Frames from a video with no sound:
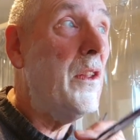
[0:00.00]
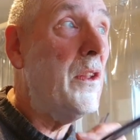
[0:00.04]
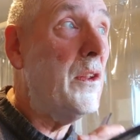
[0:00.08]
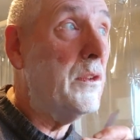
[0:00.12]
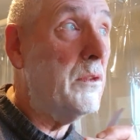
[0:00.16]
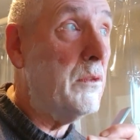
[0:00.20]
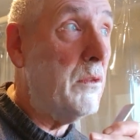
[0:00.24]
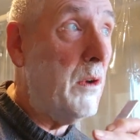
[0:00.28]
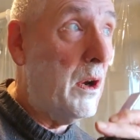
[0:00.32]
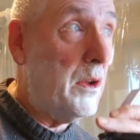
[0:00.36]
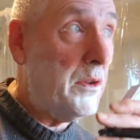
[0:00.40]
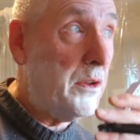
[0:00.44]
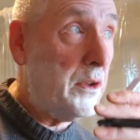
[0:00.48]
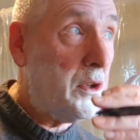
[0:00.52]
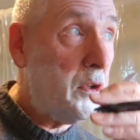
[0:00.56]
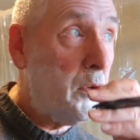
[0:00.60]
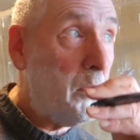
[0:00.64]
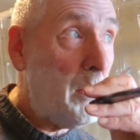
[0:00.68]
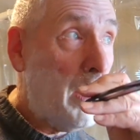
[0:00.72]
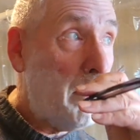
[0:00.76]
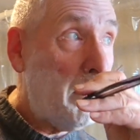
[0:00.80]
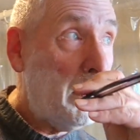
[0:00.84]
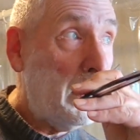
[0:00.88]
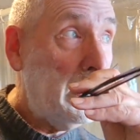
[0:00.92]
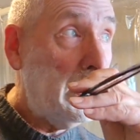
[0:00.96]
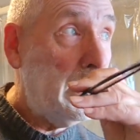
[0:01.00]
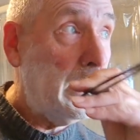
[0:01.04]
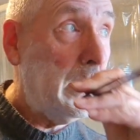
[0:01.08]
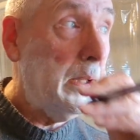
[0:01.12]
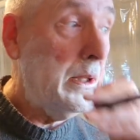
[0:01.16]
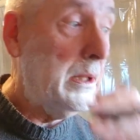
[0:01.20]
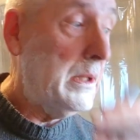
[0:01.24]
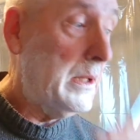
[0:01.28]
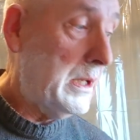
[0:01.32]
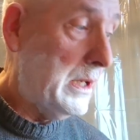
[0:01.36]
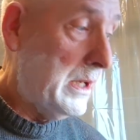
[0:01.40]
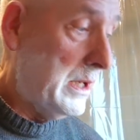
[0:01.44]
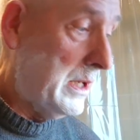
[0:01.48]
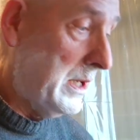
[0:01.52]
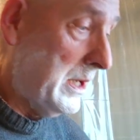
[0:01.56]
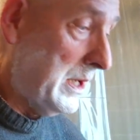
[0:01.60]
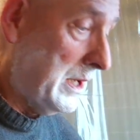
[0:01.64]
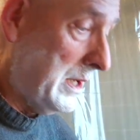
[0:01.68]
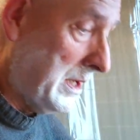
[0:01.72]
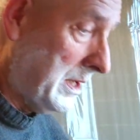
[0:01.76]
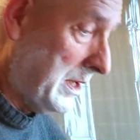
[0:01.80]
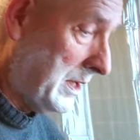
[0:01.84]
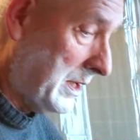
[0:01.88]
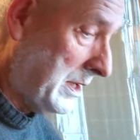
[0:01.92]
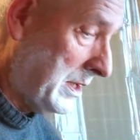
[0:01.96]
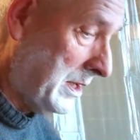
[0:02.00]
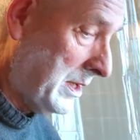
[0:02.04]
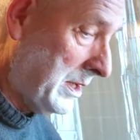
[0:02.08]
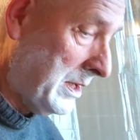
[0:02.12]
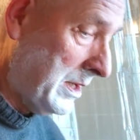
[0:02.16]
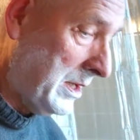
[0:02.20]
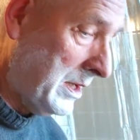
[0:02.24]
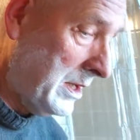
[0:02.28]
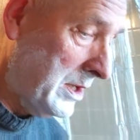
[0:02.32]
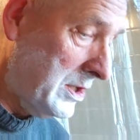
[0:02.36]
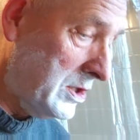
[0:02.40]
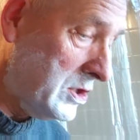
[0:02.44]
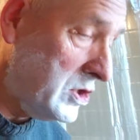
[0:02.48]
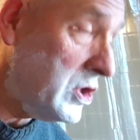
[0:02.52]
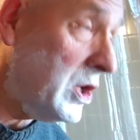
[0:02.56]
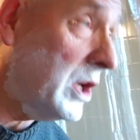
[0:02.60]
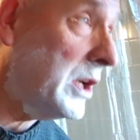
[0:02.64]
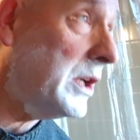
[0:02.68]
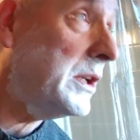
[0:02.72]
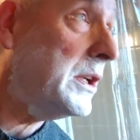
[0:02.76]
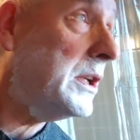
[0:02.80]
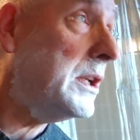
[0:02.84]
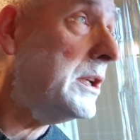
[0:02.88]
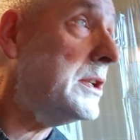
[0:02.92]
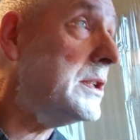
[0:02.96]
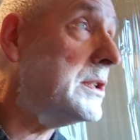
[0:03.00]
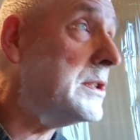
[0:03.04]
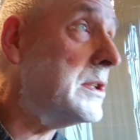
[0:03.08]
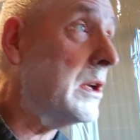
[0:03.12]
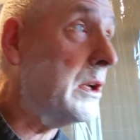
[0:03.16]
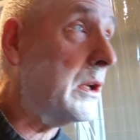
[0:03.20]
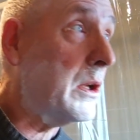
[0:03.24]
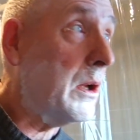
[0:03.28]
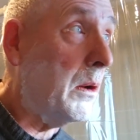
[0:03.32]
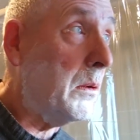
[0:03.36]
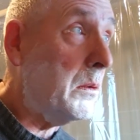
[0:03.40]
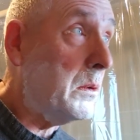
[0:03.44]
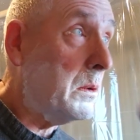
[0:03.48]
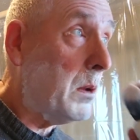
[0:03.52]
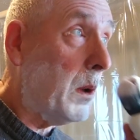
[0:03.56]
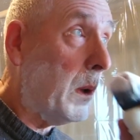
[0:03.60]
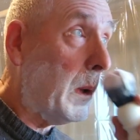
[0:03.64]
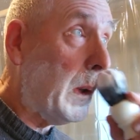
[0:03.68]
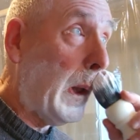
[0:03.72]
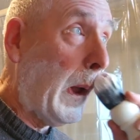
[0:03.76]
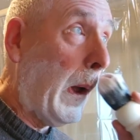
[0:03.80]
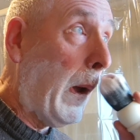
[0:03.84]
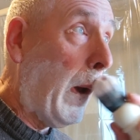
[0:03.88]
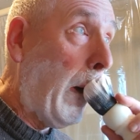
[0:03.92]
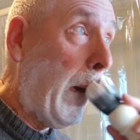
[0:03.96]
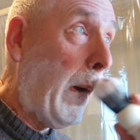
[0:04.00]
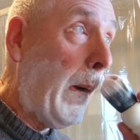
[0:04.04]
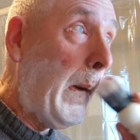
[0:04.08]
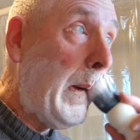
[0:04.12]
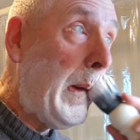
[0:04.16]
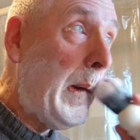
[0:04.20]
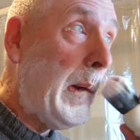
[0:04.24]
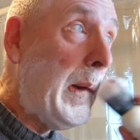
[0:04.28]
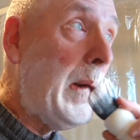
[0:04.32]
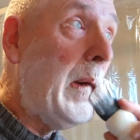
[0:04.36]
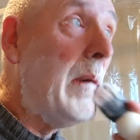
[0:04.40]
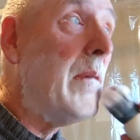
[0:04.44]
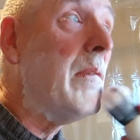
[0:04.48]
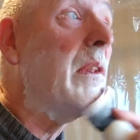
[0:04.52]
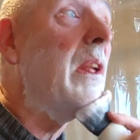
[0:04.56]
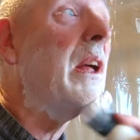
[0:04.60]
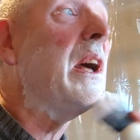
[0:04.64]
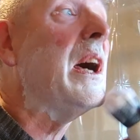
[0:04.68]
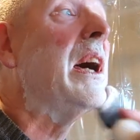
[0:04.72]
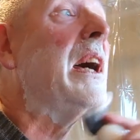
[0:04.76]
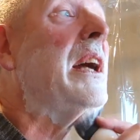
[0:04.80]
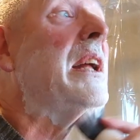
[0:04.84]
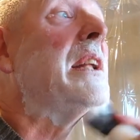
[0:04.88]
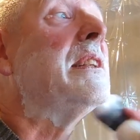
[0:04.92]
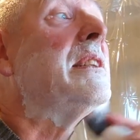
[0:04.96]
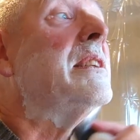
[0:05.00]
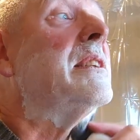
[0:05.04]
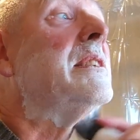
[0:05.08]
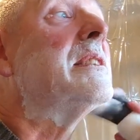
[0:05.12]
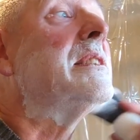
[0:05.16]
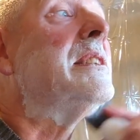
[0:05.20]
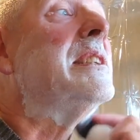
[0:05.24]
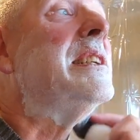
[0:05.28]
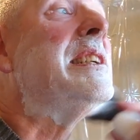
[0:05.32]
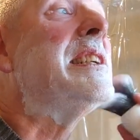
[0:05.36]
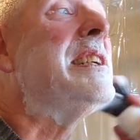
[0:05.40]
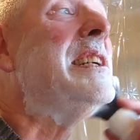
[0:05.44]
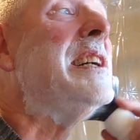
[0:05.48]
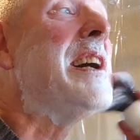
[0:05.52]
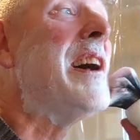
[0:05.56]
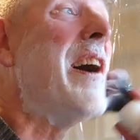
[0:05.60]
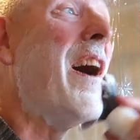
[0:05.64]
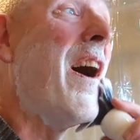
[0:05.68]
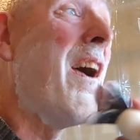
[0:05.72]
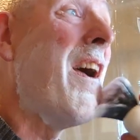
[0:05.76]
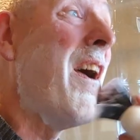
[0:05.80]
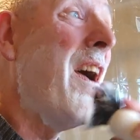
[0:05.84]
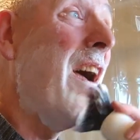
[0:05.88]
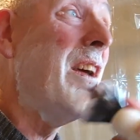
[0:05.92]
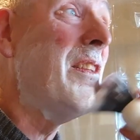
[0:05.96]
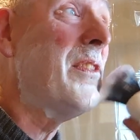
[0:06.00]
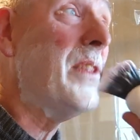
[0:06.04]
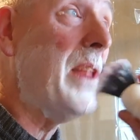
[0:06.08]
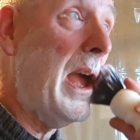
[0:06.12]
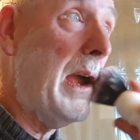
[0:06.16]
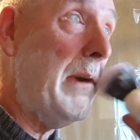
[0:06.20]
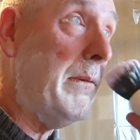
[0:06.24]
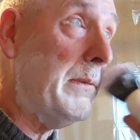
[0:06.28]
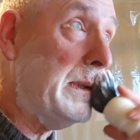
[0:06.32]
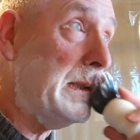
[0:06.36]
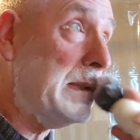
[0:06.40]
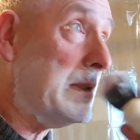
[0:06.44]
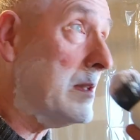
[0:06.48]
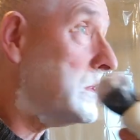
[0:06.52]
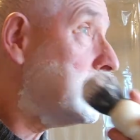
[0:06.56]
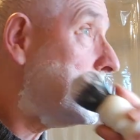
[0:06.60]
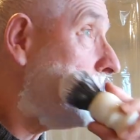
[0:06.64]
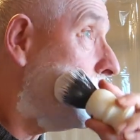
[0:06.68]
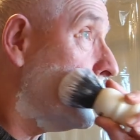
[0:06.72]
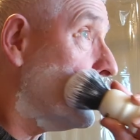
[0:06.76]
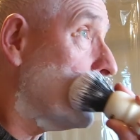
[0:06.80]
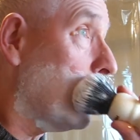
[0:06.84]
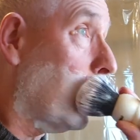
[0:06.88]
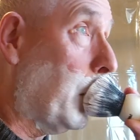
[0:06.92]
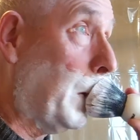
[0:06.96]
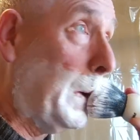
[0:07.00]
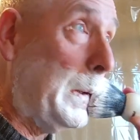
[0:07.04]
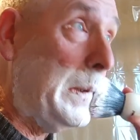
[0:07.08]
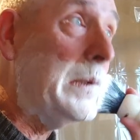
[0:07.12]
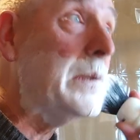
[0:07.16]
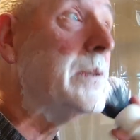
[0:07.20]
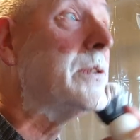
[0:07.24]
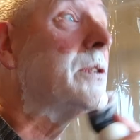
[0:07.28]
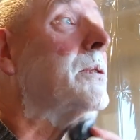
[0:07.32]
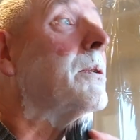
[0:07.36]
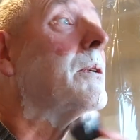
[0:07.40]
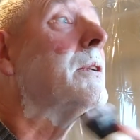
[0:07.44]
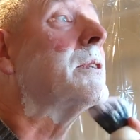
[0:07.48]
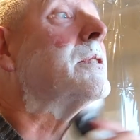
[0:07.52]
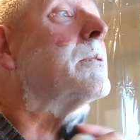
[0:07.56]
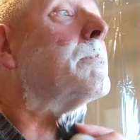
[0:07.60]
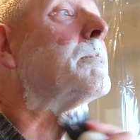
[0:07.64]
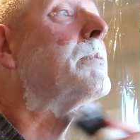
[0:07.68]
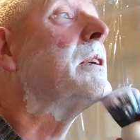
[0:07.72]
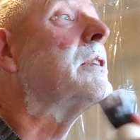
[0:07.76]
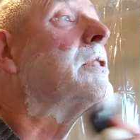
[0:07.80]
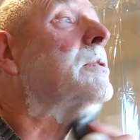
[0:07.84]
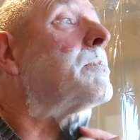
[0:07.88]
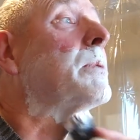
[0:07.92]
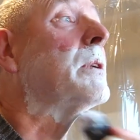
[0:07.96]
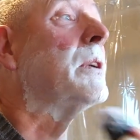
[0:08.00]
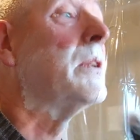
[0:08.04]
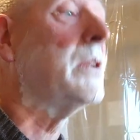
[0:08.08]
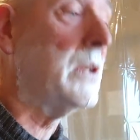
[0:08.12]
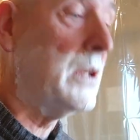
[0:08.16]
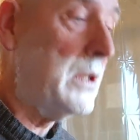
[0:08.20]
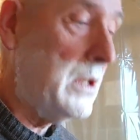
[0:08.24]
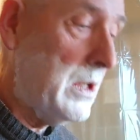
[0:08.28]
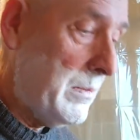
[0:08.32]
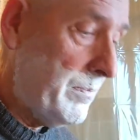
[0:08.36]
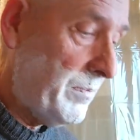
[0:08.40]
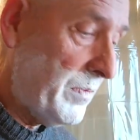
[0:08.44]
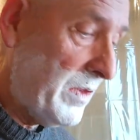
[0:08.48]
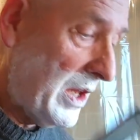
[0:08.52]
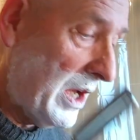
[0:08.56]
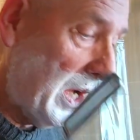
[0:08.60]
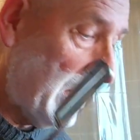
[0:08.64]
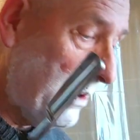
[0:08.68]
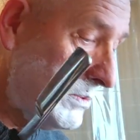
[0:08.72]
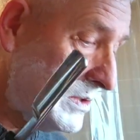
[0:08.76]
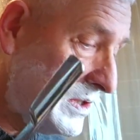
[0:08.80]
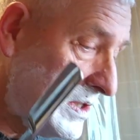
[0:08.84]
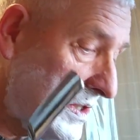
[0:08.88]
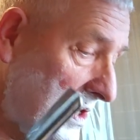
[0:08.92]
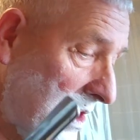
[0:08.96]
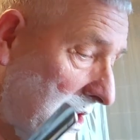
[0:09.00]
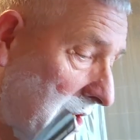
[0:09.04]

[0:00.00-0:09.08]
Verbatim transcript: than the rather crappy little uh, Chinese gold dollar. And everything just takes getting used to, I suppose, but I would